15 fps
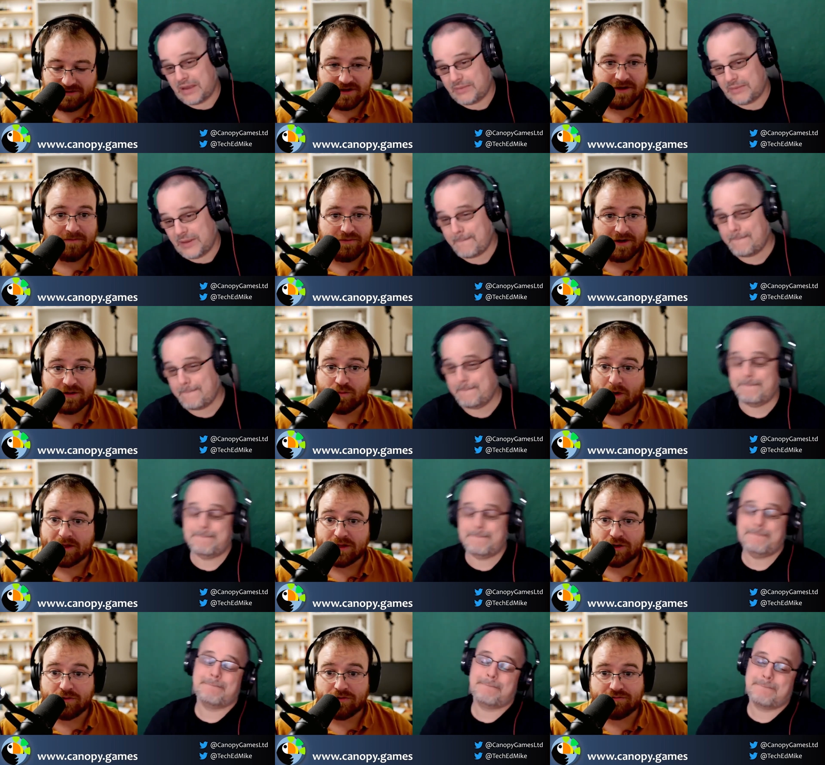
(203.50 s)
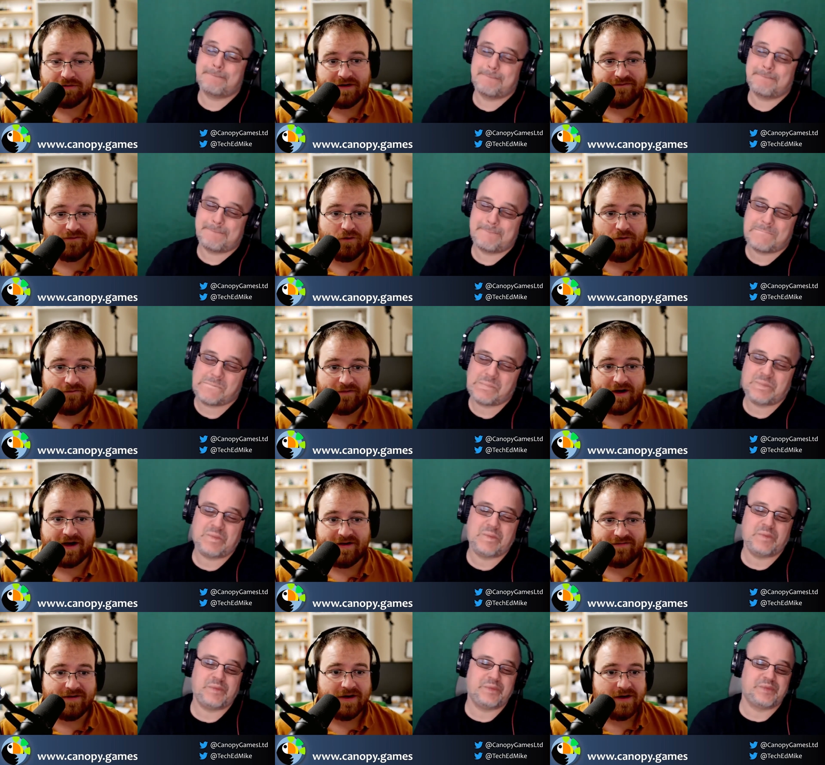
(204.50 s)
Speaker 1: can press one, two, three, four,
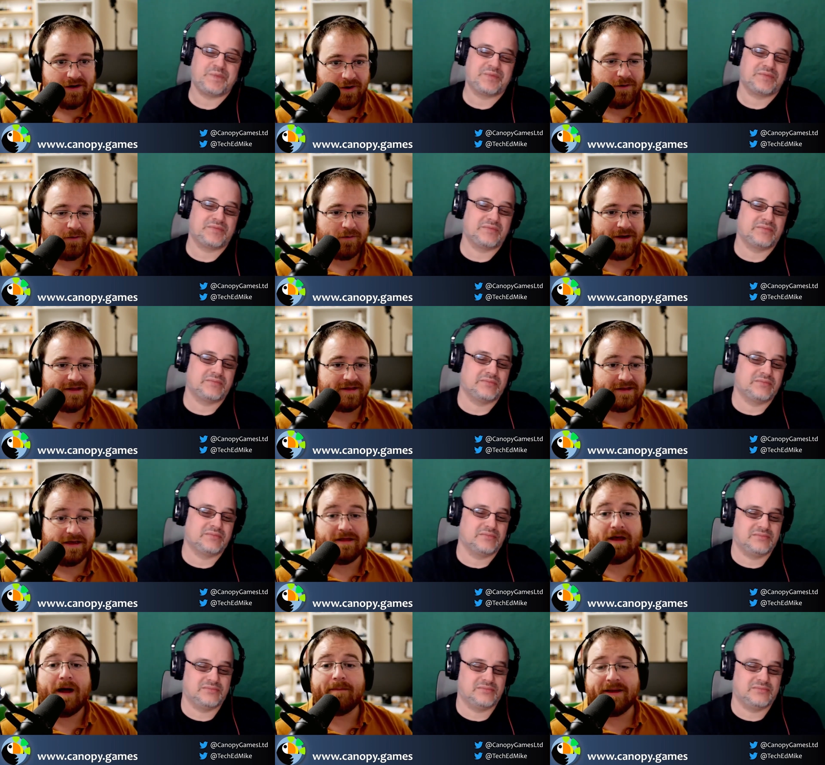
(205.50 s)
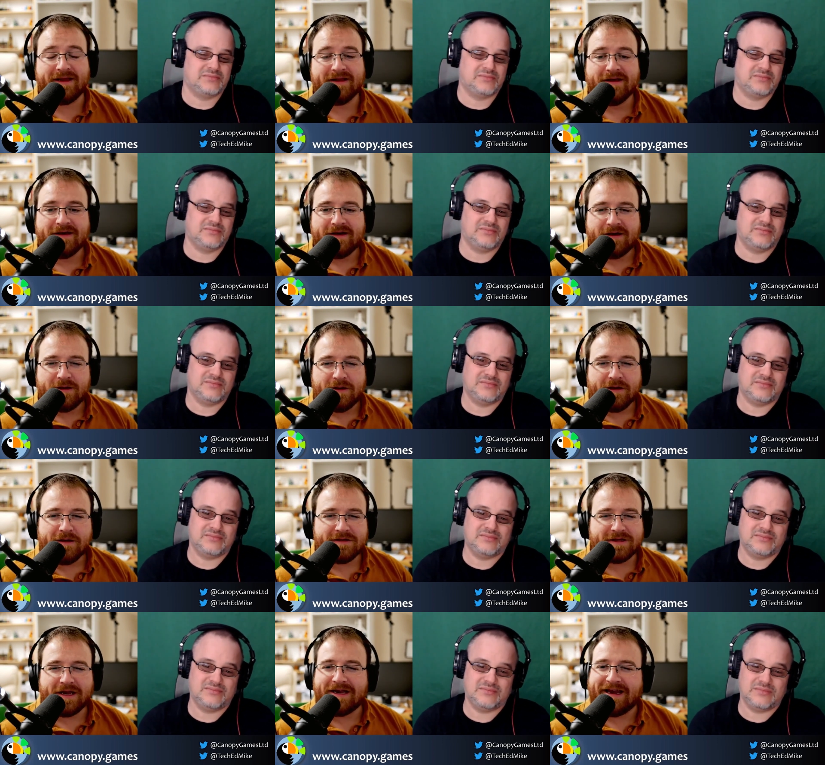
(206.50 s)
five, all the way to. I mean,
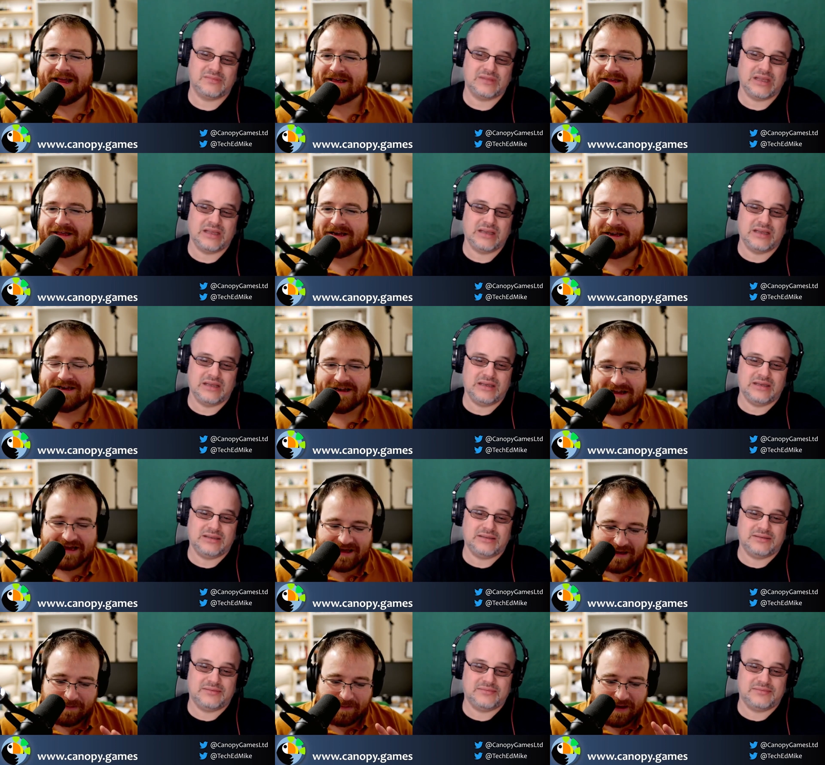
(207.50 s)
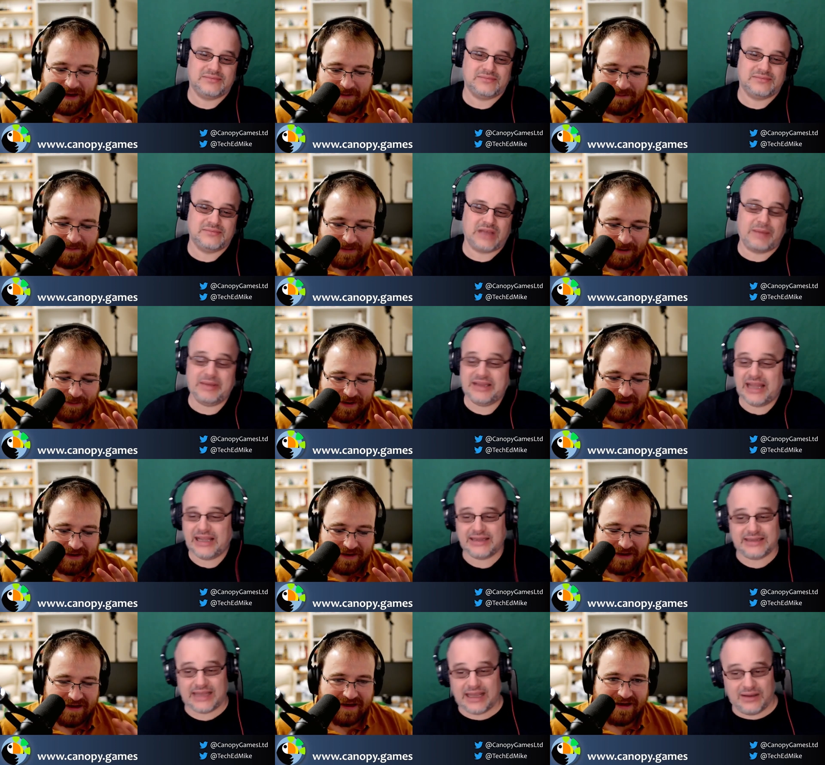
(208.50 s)
suddenly it's suddenly. It, it, it, I mean
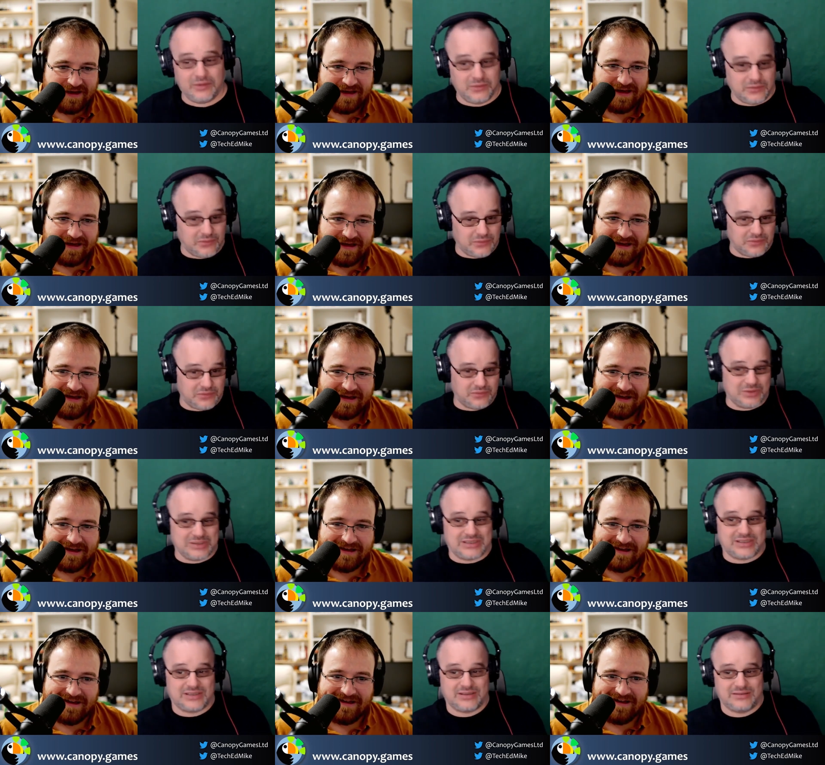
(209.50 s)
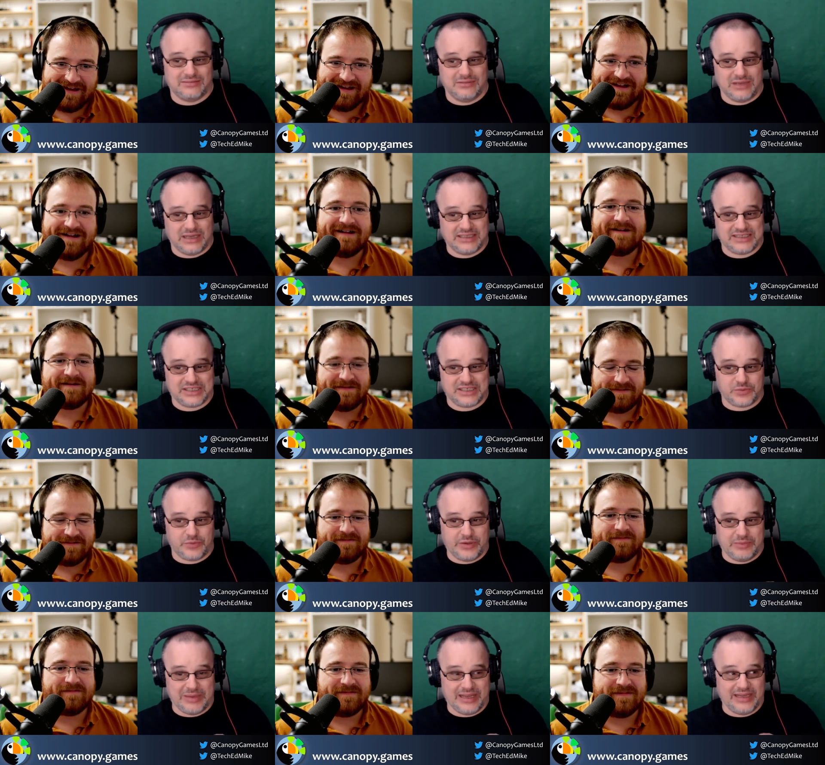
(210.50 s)
that
Speaker 2: that was a decision
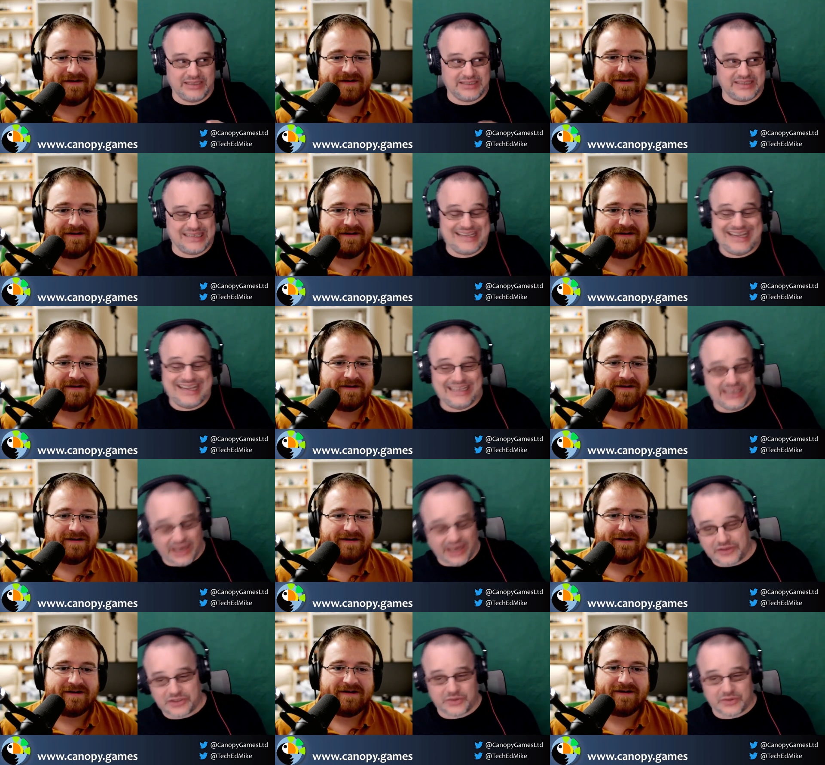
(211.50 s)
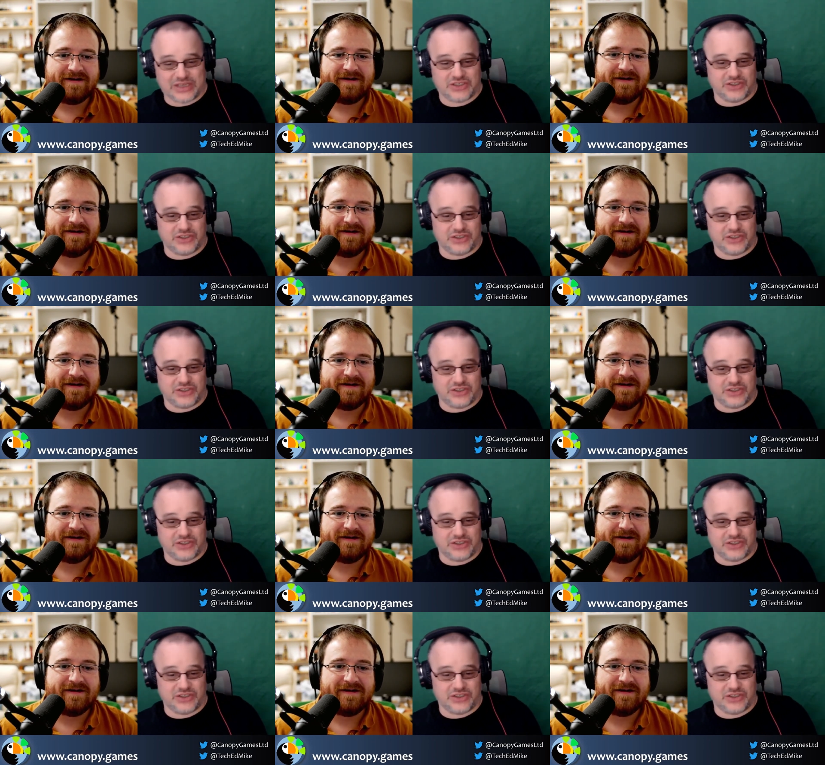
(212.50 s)
we made the in the other direction